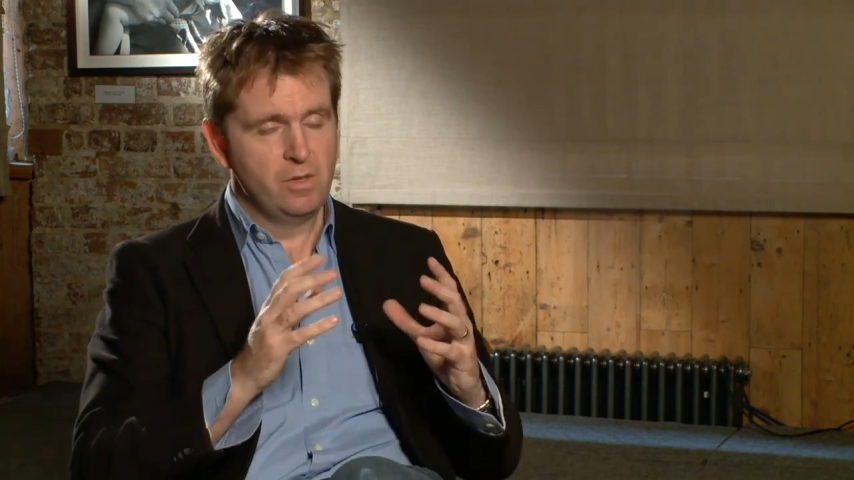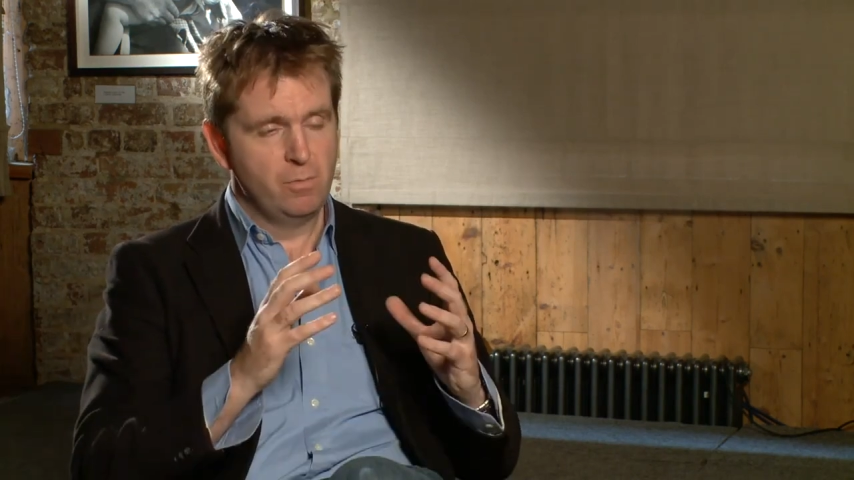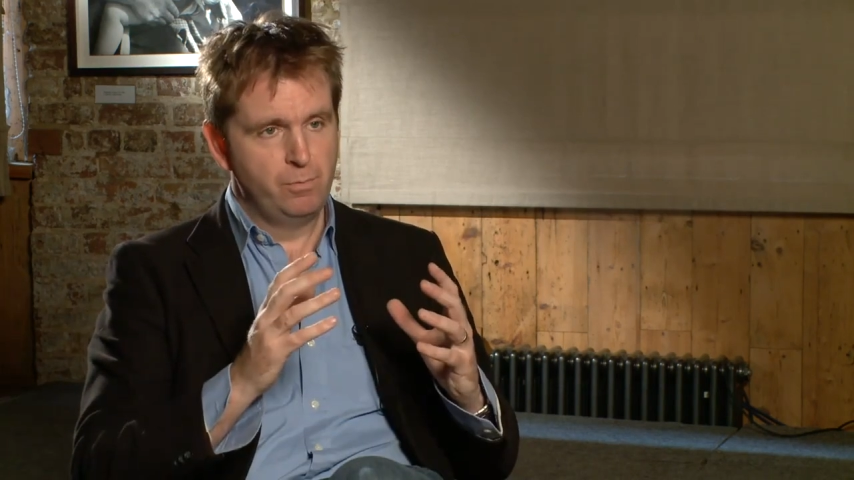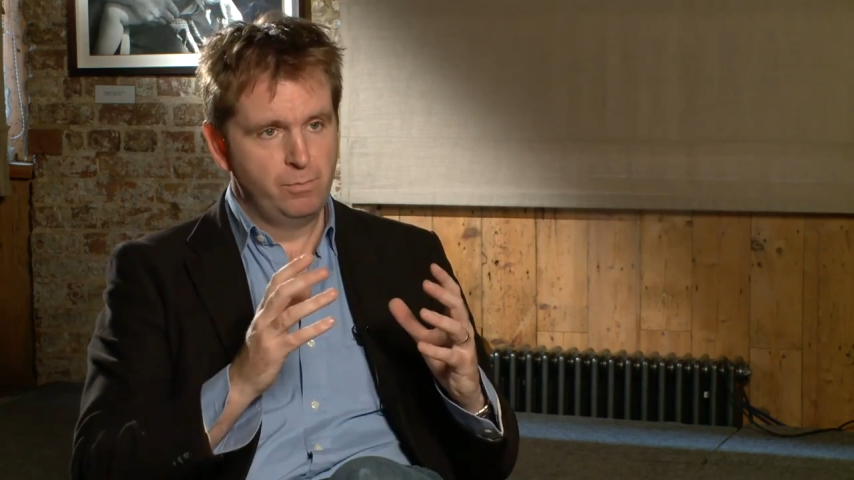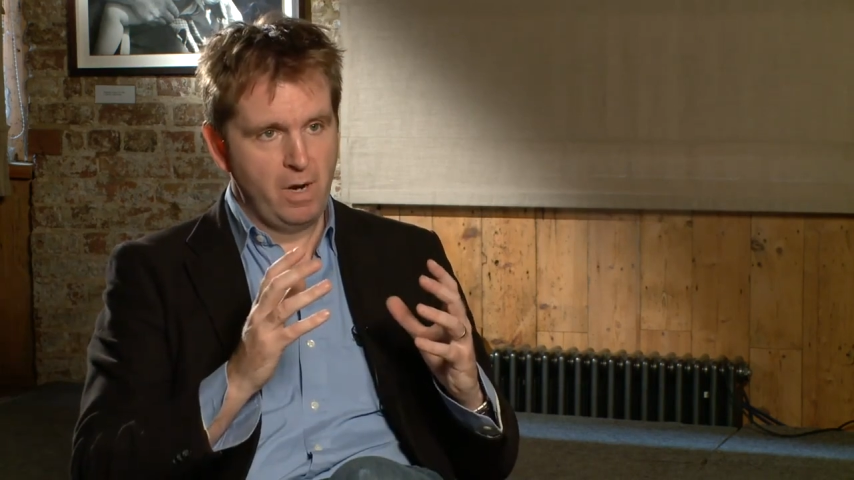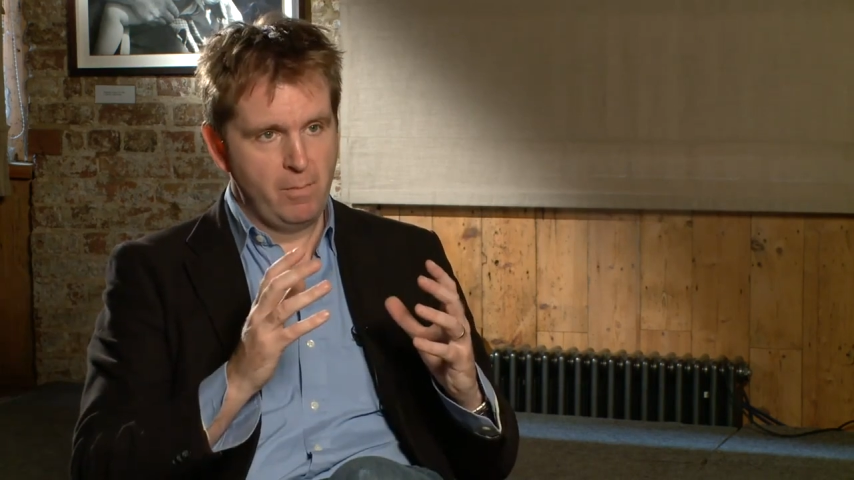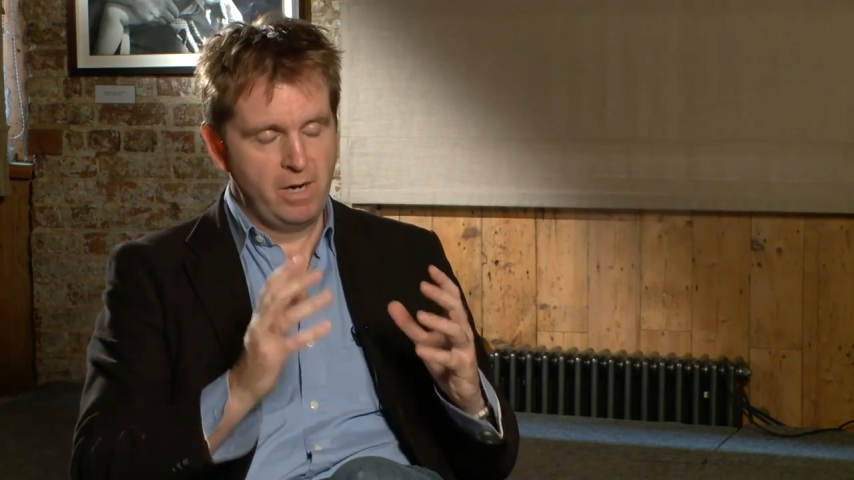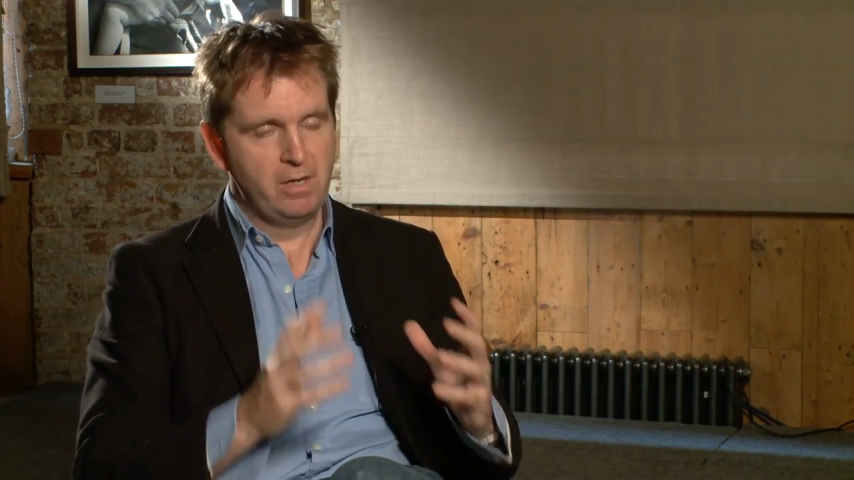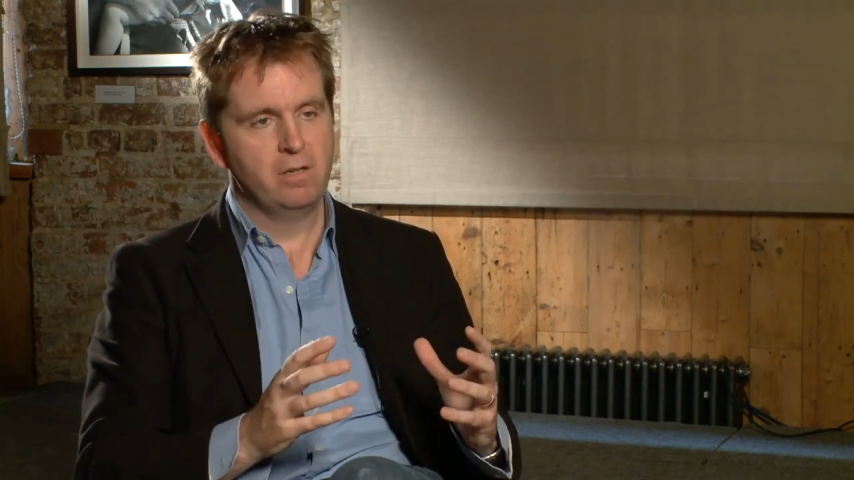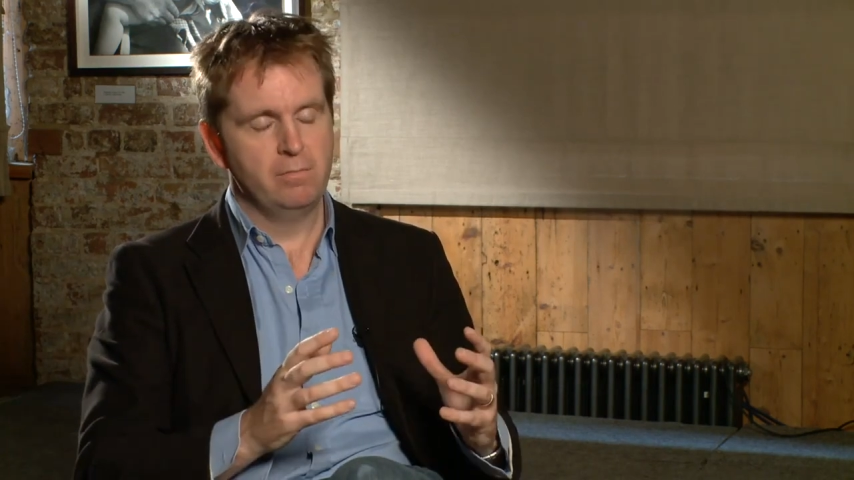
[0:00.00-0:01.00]
the
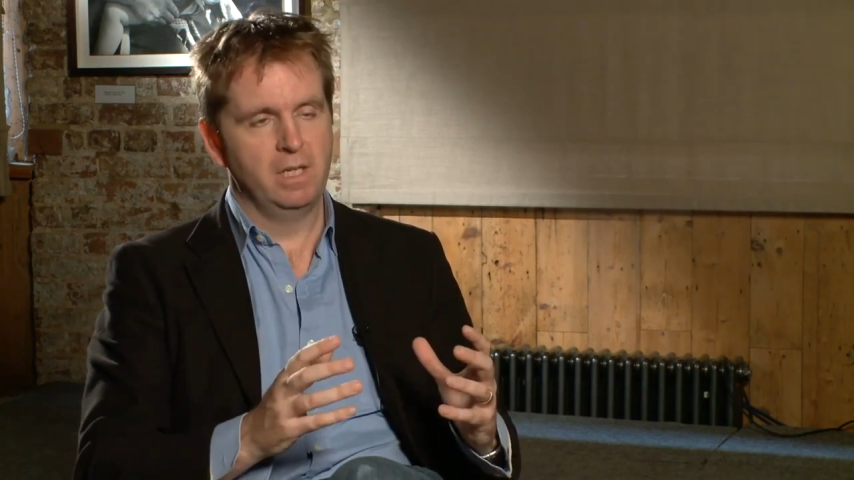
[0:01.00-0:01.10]
American